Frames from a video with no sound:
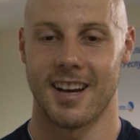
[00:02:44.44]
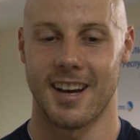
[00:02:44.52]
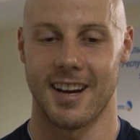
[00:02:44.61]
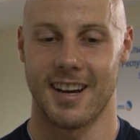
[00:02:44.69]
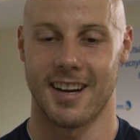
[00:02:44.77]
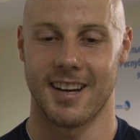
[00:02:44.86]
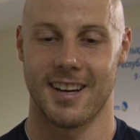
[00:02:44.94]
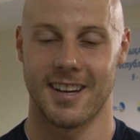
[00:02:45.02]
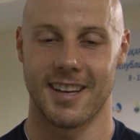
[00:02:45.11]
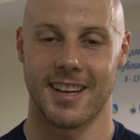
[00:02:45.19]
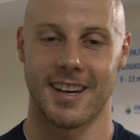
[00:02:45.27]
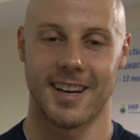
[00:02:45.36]

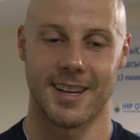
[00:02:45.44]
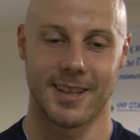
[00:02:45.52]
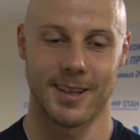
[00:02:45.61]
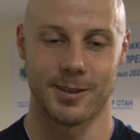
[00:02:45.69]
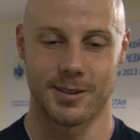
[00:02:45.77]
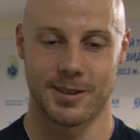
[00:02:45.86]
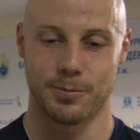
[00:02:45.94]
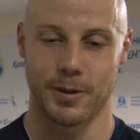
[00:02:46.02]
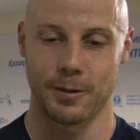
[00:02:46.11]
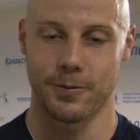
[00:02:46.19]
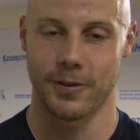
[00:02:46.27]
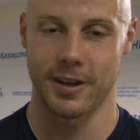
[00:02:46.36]
That was
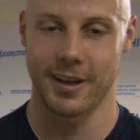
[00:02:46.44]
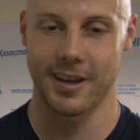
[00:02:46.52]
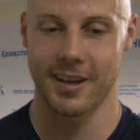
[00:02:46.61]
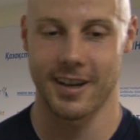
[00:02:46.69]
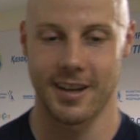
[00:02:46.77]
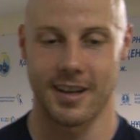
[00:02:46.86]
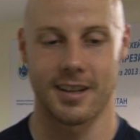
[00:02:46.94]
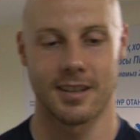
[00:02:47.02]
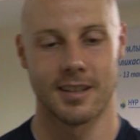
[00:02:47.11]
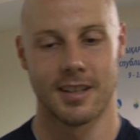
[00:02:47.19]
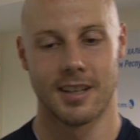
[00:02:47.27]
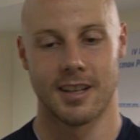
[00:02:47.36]
pretty funny.
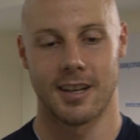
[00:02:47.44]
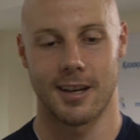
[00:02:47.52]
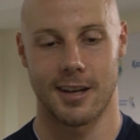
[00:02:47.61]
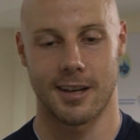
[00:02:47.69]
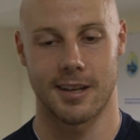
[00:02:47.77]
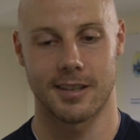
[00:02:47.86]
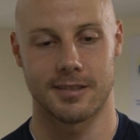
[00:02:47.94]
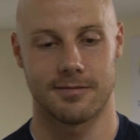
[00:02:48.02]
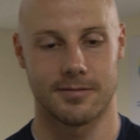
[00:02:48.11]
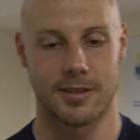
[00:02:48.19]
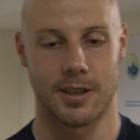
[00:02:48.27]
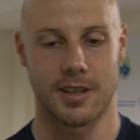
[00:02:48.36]
The
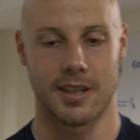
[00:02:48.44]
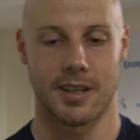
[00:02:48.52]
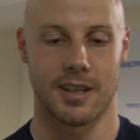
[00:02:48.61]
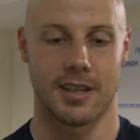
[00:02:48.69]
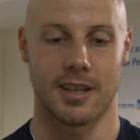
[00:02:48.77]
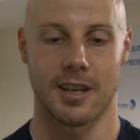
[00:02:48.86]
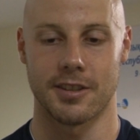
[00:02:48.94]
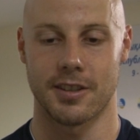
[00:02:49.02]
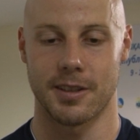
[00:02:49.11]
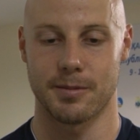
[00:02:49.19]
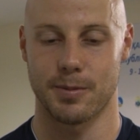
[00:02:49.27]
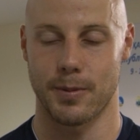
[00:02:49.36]
other
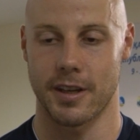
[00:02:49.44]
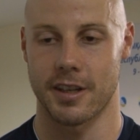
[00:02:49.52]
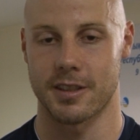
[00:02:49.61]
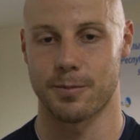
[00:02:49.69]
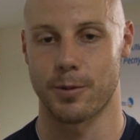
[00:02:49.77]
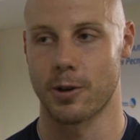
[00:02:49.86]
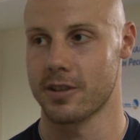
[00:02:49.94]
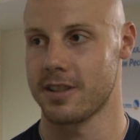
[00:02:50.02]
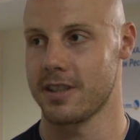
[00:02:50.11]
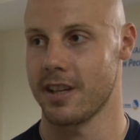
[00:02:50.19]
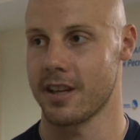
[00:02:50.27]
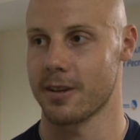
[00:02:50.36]
team's players broke the
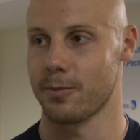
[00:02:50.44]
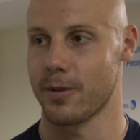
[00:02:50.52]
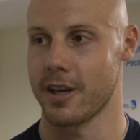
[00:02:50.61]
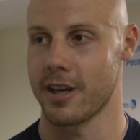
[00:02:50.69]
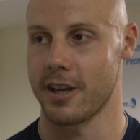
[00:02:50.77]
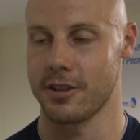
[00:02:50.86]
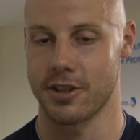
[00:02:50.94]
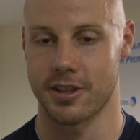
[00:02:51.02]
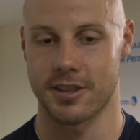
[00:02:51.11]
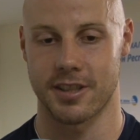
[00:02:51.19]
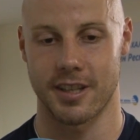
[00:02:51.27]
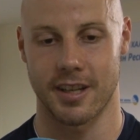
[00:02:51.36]
stick on my
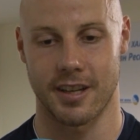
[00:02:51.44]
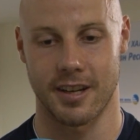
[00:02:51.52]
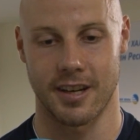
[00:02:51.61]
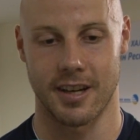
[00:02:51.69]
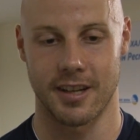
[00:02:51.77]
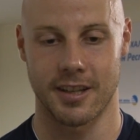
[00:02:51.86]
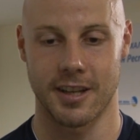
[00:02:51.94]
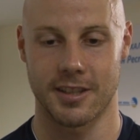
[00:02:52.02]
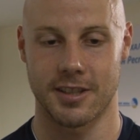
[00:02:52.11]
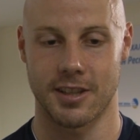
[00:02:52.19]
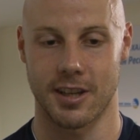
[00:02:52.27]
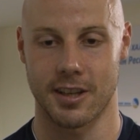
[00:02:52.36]
jersey, and it got
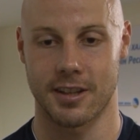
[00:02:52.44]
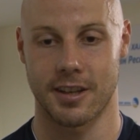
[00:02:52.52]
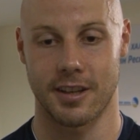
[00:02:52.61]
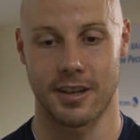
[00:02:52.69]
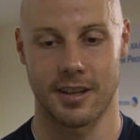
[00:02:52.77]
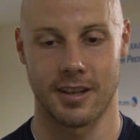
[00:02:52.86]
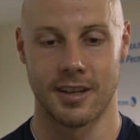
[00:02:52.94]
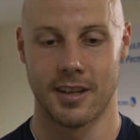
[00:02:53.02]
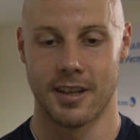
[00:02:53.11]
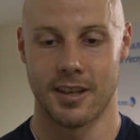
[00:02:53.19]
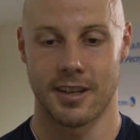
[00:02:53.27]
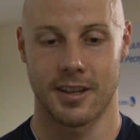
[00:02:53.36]
stuck.
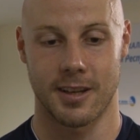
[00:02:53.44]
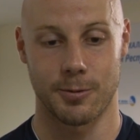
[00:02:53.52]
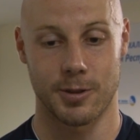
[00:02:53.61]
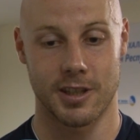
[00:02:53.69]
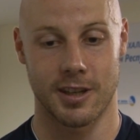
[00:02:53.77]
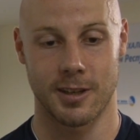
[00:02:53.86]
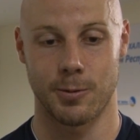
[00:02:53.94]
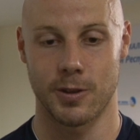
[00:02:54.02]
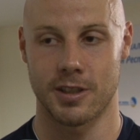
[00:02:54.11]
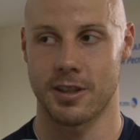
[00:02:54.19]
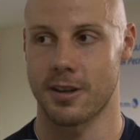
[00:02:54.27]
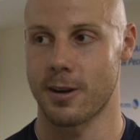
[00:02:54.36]
It was kind of
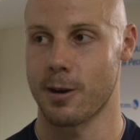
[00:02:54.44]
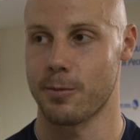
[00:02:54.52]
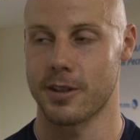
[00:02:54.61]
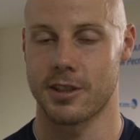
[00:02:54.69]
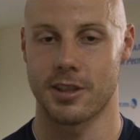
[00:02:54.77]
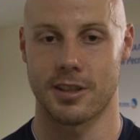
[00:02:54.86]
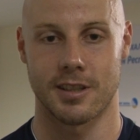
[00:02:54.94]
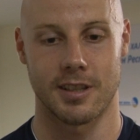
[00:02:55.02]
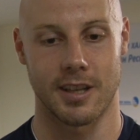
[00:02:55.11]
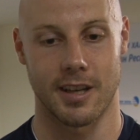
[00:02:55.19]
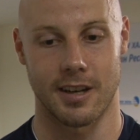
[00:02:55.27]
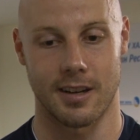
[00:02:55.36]
twisted around my
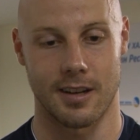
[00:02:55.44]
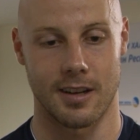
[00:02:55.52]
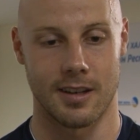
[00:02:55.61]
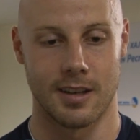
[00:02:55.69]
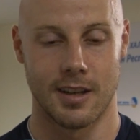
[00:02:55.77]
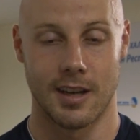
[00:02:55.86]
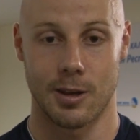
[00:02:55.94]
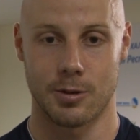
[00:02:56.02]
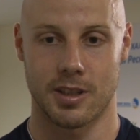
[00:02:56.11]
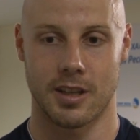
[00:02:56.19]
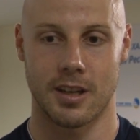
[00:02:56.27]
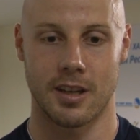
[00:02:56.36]
jersey, and I was
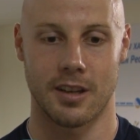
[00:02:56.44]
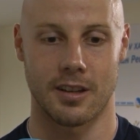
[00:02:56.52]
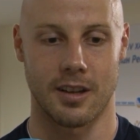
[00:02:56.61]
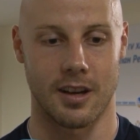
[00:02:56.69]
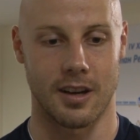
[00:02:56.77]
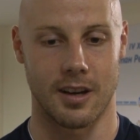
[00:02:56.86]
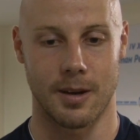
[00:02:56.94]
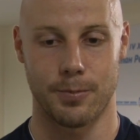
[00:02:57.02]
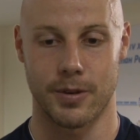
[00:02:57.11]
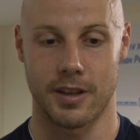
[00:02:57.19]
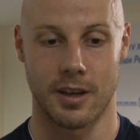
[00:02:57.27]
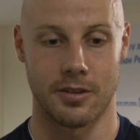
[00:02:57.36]
skating up
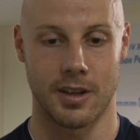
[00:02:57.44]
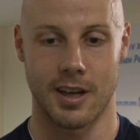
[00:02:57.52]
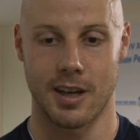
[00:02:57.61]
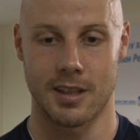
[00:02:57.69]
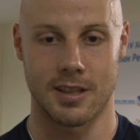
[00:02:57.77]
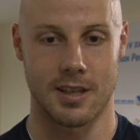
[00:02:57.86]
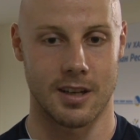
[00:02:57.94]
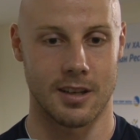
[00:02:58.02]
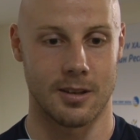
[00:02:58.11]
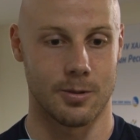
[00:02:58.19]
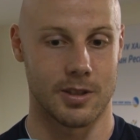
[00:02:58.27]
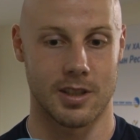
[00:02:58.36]
and down the ice, and I
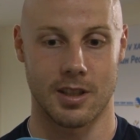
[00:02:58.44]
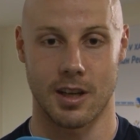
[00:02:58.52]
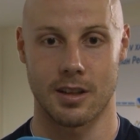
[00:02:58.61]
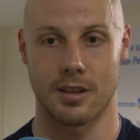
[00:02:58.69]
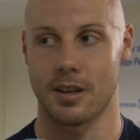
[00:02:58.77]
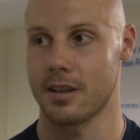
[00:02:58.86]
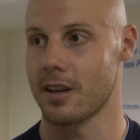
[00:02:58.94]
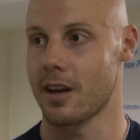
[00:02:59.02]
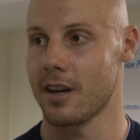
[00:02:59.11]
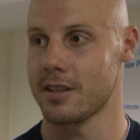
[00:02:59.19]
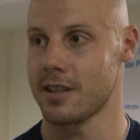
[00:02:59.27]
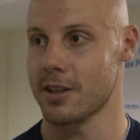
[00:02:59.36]
always thought the
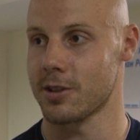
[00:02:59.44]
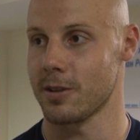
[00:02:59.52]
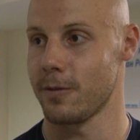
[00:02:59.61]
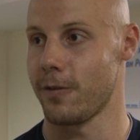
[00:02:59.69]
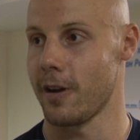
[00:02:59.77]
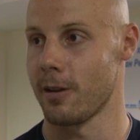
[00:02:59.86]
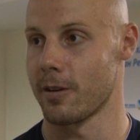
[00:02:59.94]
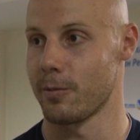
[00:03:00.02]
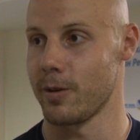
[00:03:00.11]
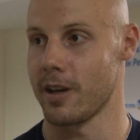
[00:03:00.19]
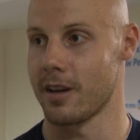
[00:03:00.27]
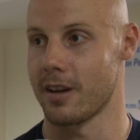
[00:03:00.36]
guy is actually following
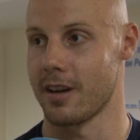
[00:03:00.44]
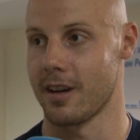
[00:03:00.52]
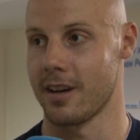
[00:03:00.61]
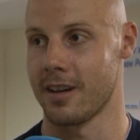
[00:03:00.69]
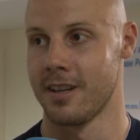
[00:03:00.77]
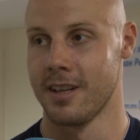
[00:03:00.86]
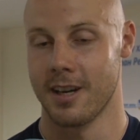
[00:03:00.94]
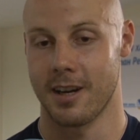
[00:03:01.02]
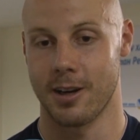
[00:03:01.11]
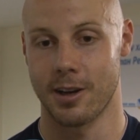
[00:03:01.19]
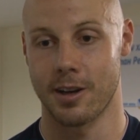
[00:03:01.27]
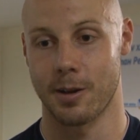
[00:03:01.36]
me and
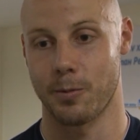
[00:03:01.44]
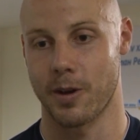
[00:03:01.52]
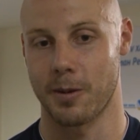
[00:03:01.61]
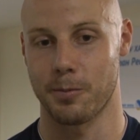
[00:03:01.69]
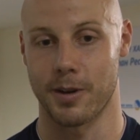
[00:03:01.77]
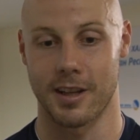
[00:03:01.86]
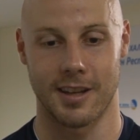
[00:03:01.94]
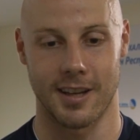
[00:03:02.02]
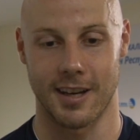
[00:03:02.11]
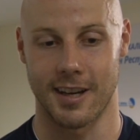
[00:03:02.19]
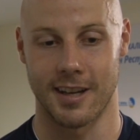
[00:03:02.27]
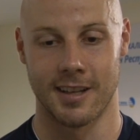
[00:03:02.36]
hooking me, but
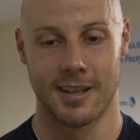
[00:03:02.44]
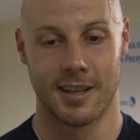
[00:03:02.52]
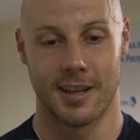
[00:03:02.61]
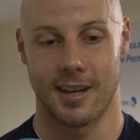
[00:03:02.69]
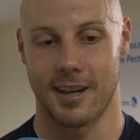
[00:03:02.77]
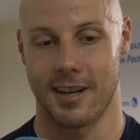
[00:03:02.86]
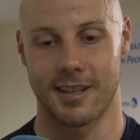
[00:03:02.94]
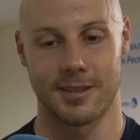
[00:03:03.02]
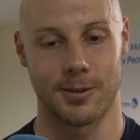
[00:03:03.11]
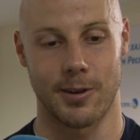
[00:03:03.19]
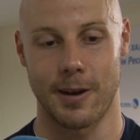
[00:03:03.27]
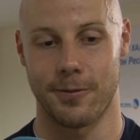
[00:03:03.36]

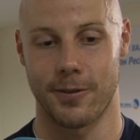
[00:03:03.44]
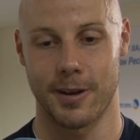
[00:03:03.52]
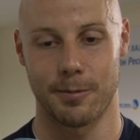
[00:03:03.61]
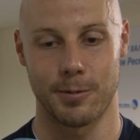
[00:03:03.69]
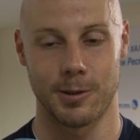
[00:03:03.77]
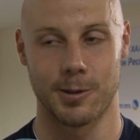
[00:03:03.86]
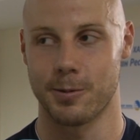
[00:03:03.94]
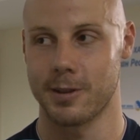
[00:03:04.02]
the referee blew the